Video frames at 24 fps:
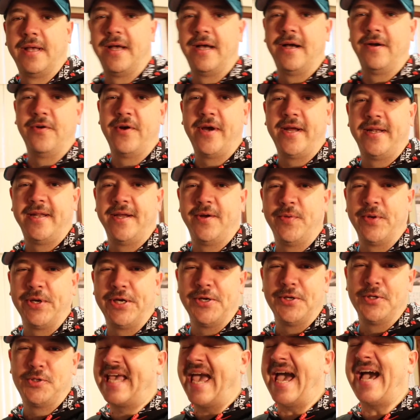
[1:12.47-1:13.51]
All right, there we
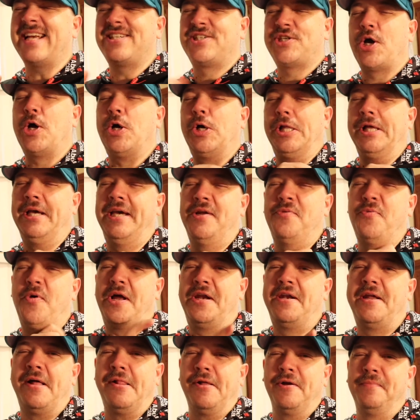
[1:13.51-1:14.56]
go. Cashola and
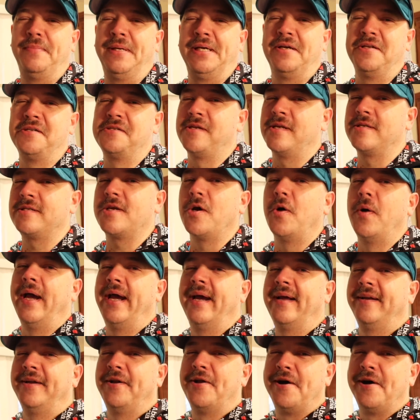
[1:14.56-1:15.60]
one dollar bills. Let's go hand it